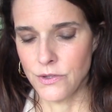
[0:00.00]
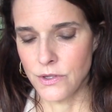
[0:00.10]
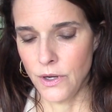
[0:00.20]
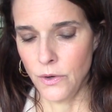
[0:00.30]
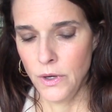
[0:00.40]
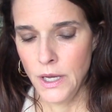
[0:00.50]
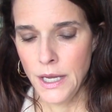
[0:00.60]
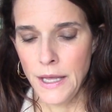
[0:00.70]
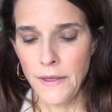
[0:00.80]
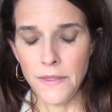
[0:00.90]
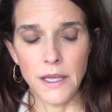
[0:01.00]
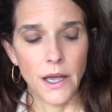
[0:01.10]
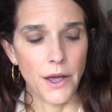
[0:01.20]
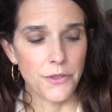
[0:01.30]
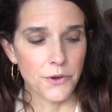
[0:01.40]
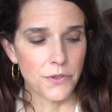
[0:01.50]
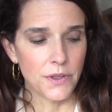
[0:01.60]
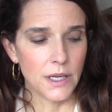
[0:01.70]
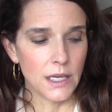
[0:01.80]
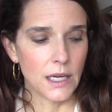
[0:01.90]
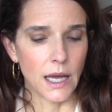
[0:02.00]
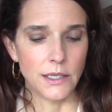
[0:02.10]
So the other thing